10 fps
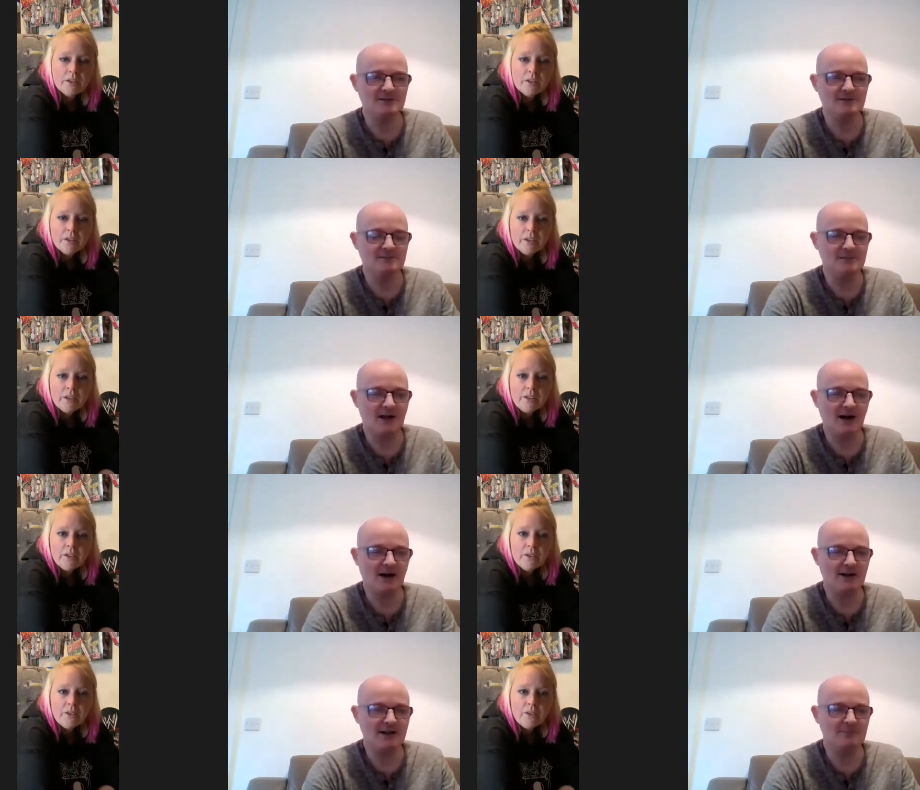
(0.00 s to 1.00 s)
Speaker 1: and
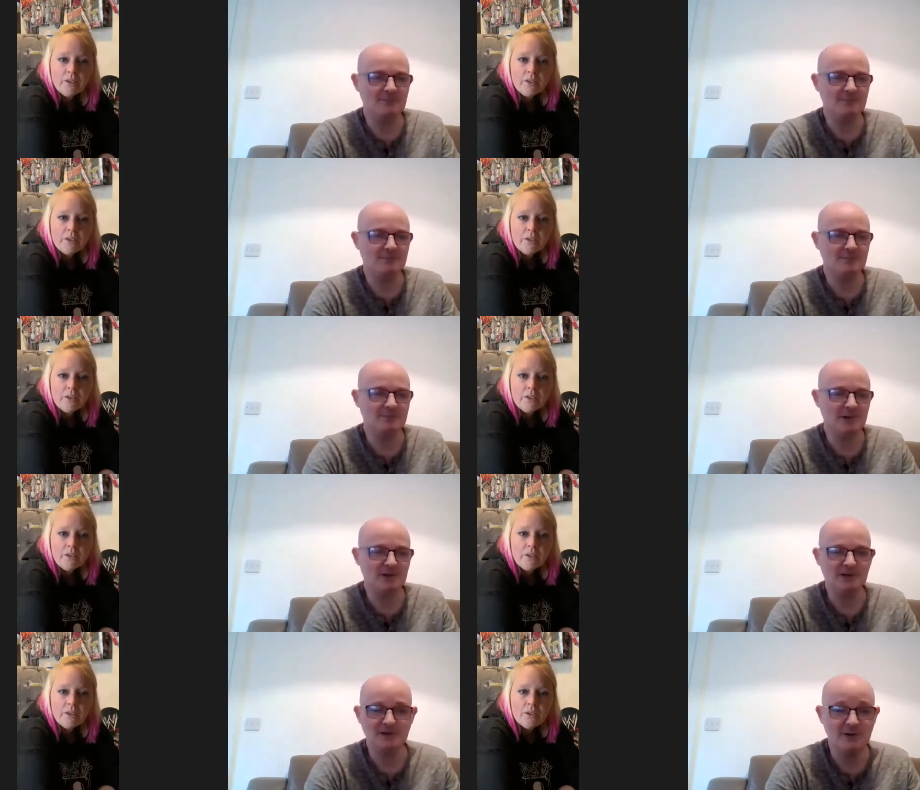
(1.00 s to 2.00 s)
high
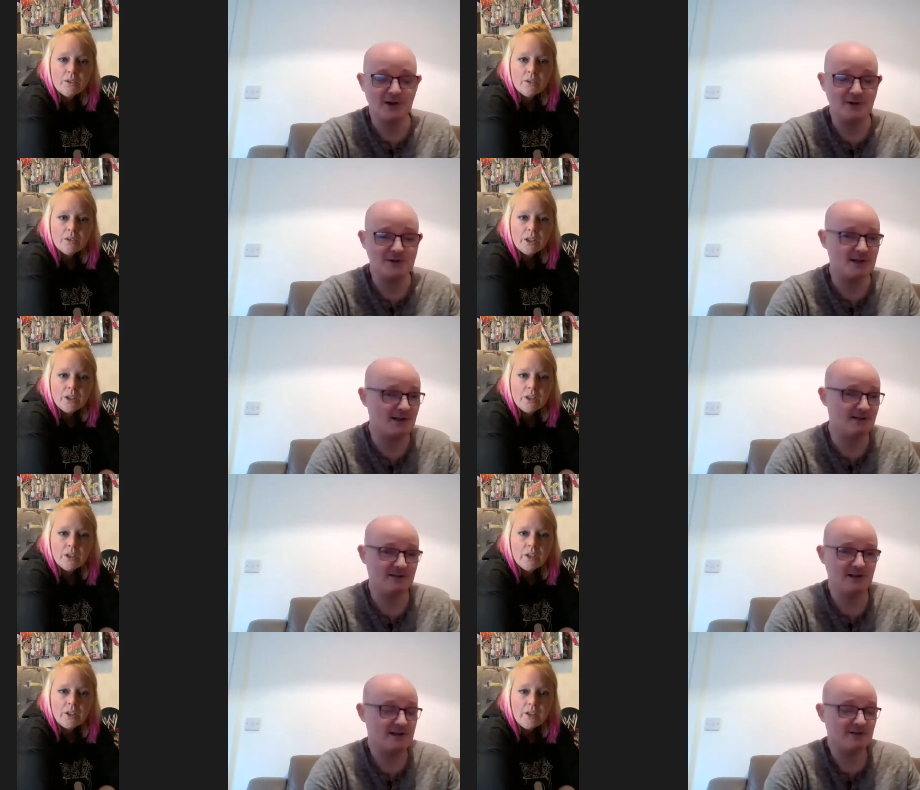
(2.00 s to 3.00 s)
blood glucose and
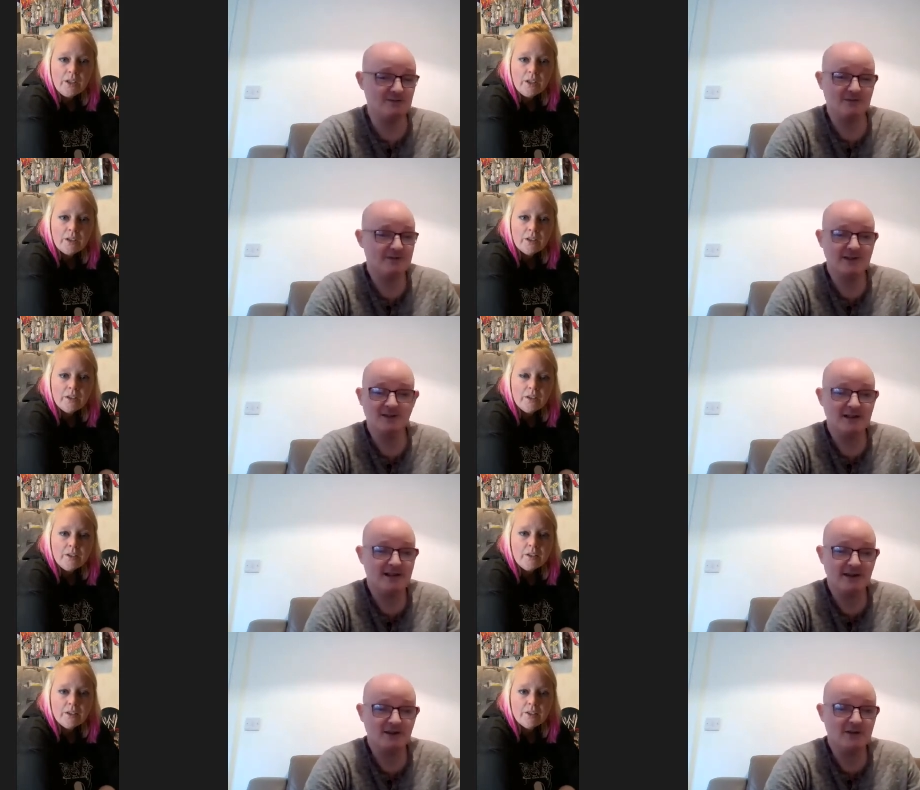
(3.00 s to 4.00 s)
you didn't feel
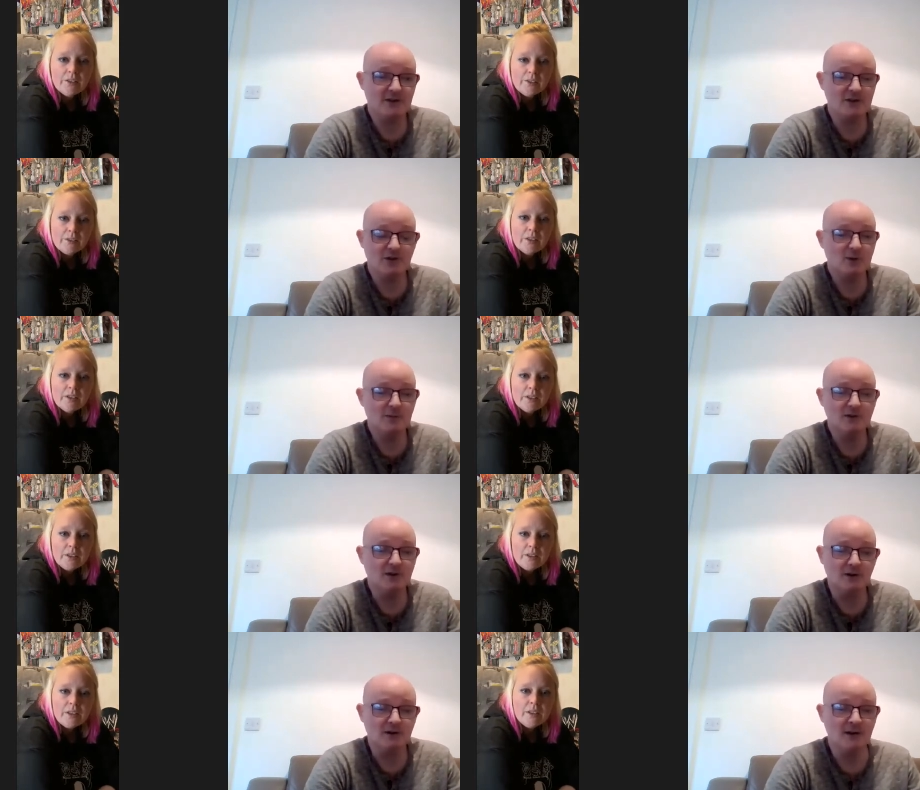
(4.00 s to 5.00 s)
anything other than
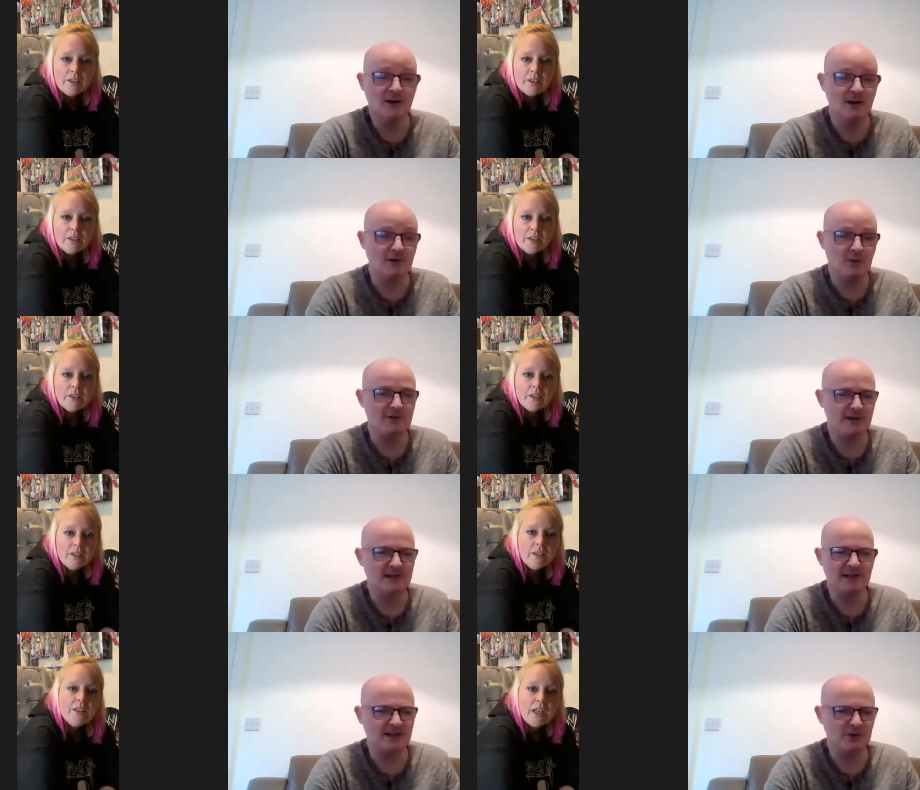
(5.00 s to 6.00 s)
normal, or were you
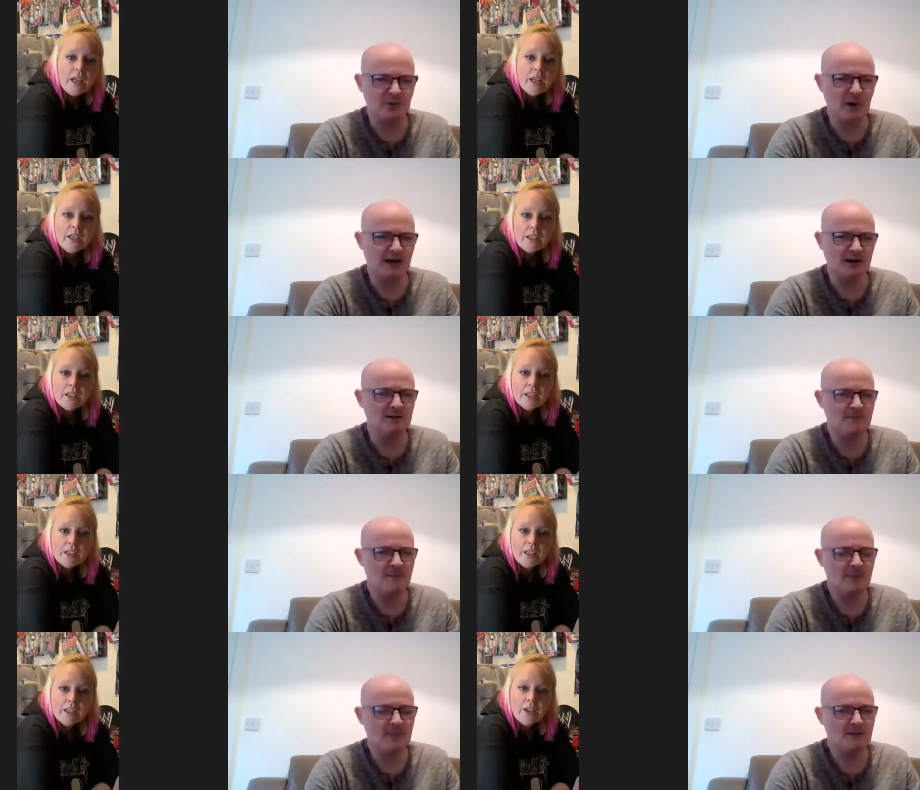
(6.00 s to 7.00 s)
Speaker 2: feeling well?
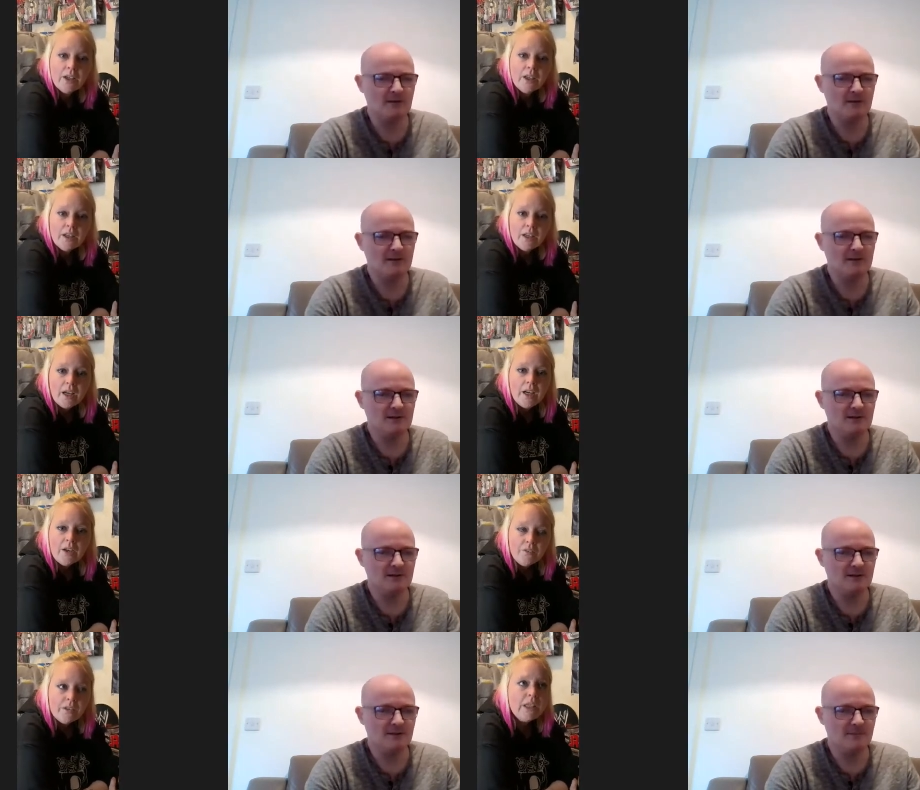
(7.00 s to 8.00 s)

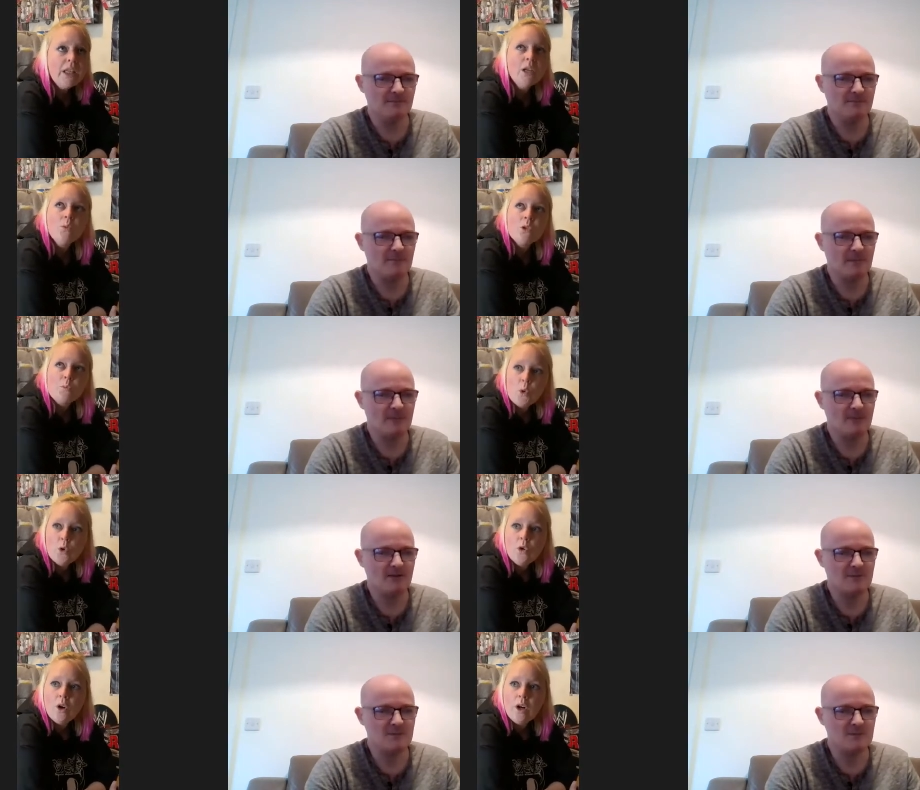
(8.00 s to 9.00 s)
I think it was
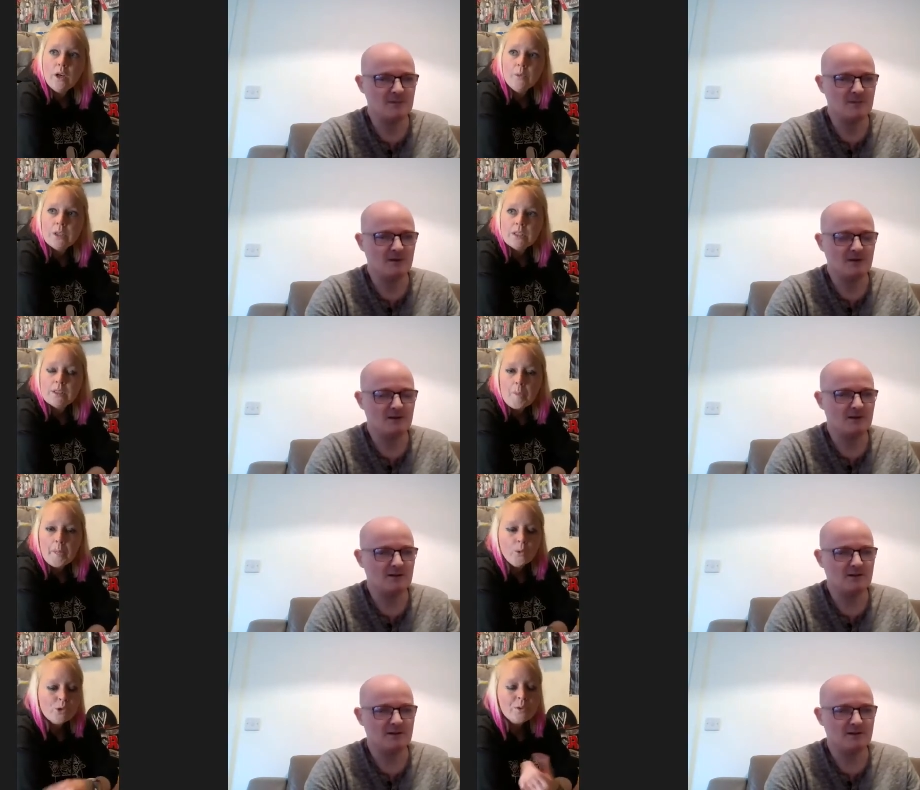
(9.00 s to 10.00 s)
more I
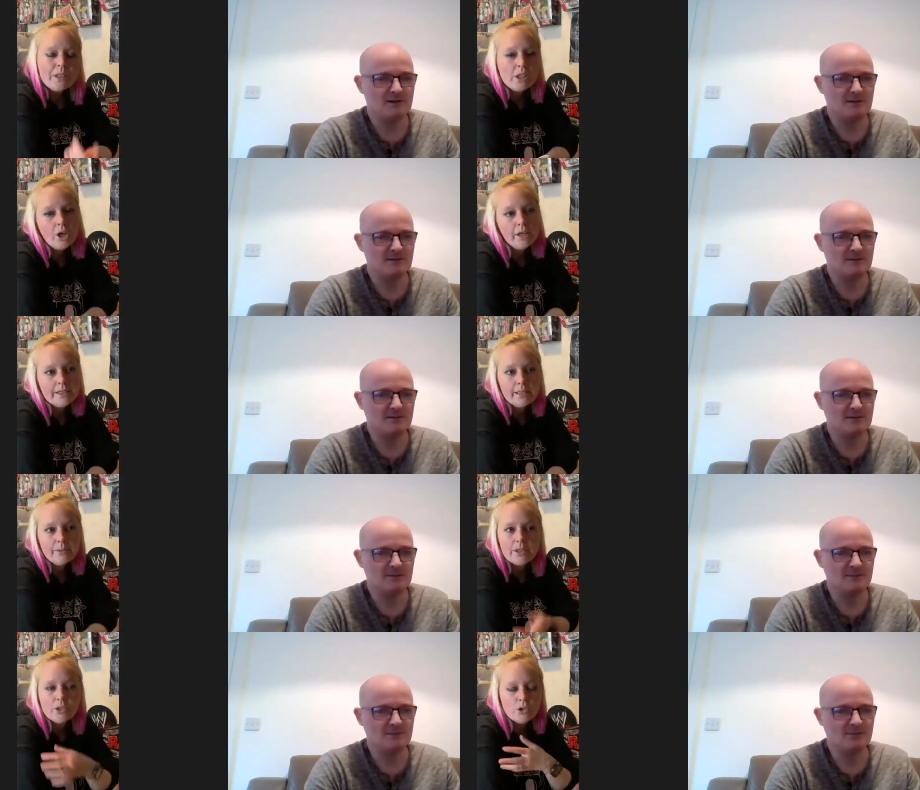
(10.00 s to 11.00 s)
was always tired
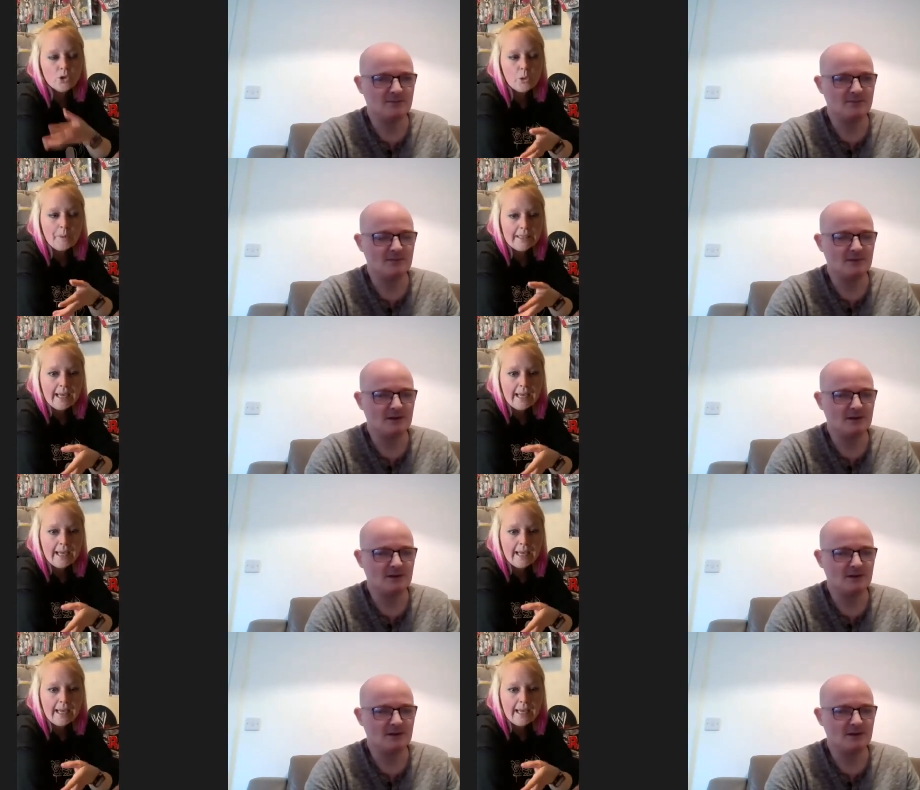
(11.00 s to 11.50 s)
anyway, because the job I